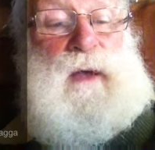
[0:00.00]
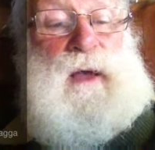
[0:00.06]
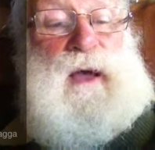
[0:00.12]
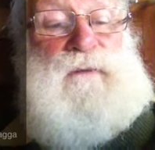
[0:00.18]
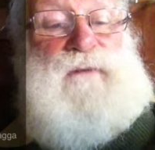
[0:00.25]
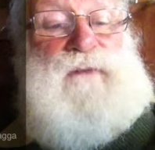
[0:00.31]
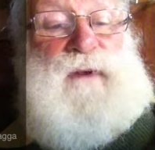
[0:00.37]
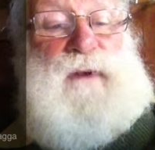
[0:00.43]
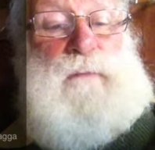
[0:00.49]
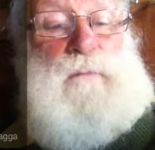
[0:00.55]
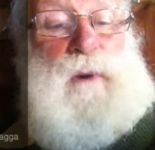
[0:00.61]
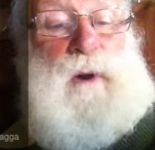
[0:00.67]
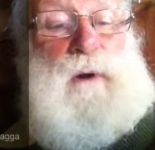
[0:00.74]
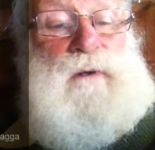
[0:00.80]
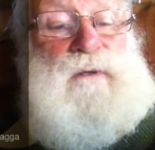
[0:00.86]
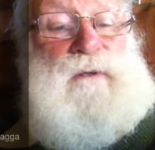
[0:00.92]
African
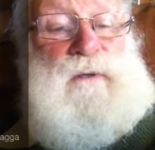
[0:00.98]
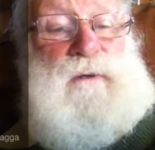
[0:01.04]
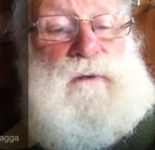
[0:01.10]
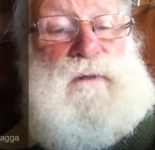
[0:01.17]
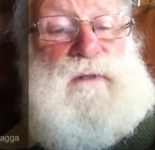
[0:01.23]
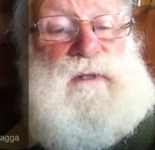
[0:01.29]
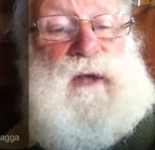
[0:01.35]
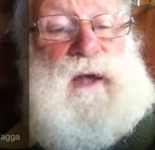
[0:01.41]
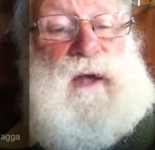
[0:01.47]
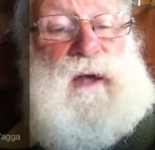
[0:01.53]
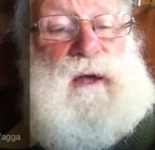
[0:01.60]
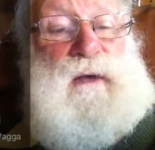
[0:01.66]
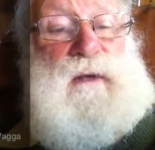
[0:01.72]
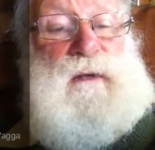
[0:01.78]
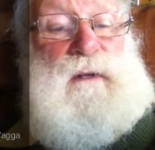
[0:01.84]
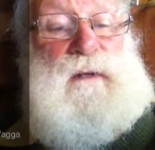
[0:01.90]
boxthorns
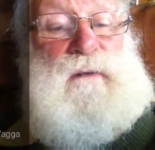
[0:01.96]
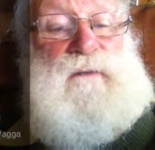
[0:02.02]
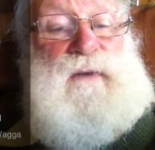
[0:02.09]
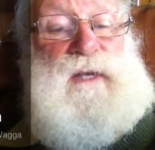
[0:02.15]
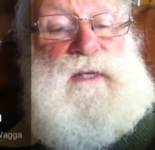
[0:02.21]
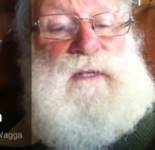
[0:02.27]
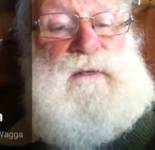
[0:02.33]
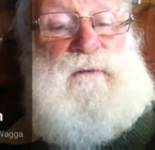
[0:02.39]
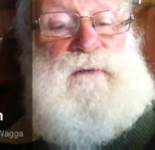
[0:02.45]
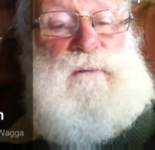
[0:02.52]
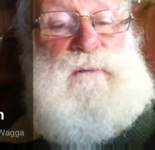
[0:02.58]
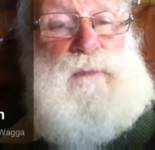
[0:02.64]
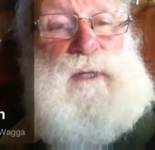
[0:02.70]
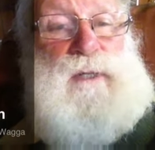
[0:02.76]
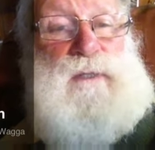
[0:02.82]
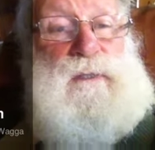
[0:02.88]
are an invasive
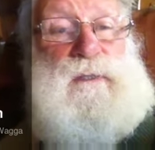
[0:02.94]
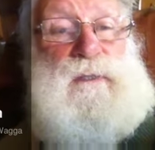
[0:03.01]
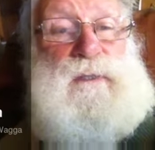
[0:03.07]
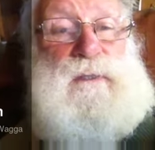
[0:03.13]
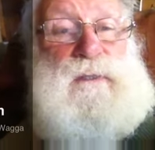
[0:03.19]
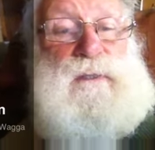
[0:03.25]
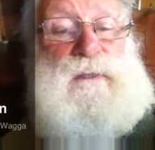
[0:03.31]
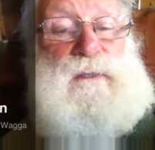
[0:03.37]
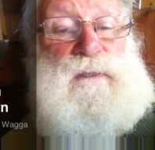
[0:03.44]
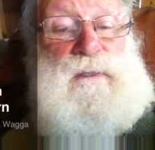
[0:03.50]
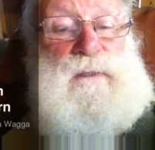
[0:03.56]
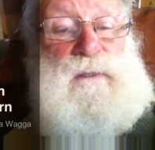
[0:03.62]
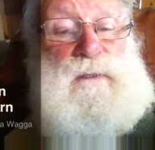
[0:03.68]
species,